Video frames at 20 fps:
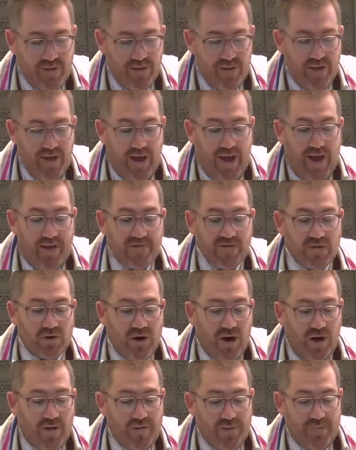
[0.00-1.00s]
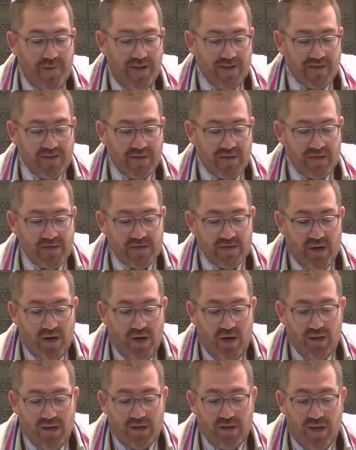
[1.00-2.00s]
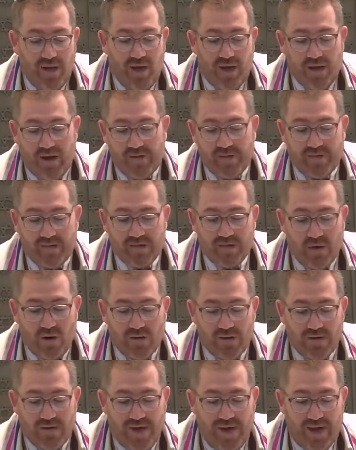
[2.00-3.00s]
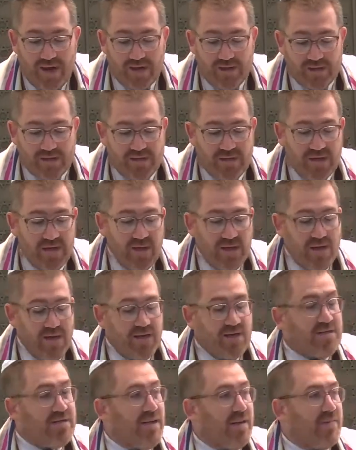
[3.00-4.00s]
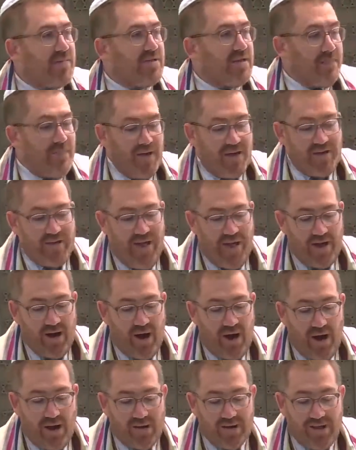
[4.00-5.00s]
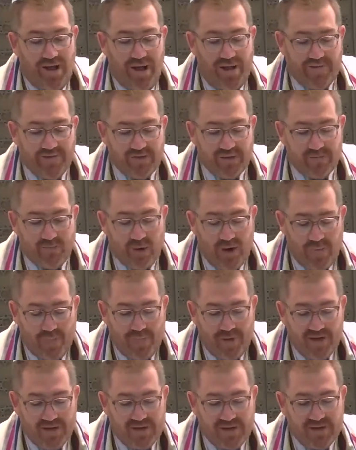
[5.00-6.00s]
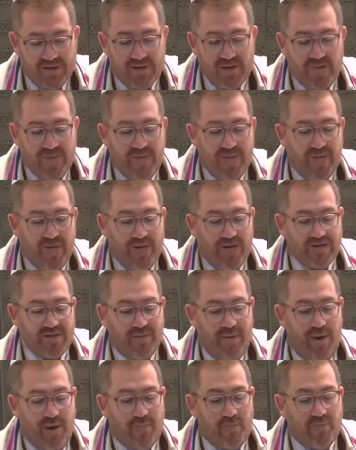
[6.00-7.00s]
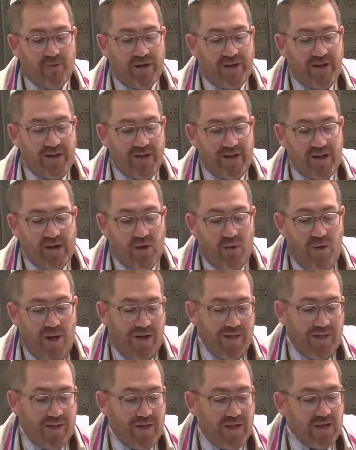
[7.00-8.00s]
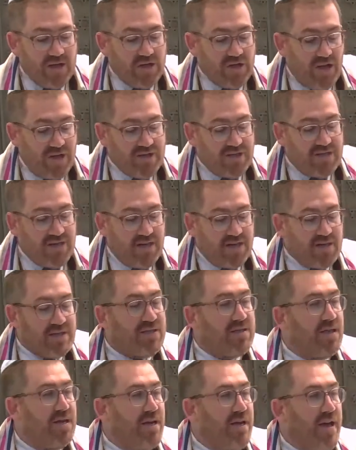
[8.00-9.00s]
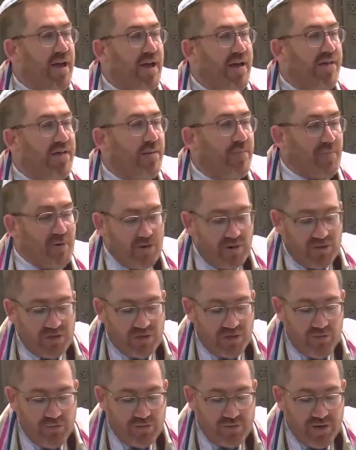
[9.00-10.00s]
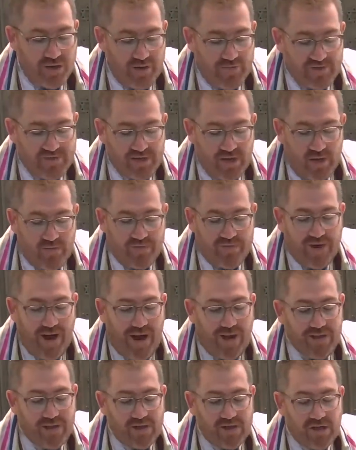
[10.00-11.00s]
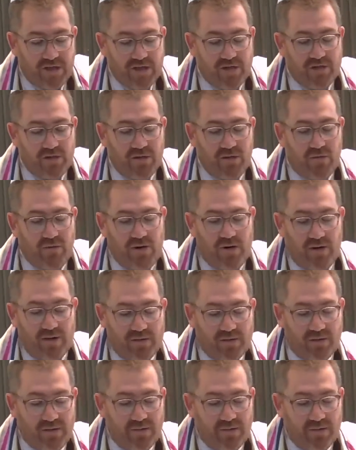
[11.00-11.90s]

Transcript: After all, the message all along on these holy days seems to be that our life's purpose is about bringing equality, justice, and the pursuit of self-knowledge into the world.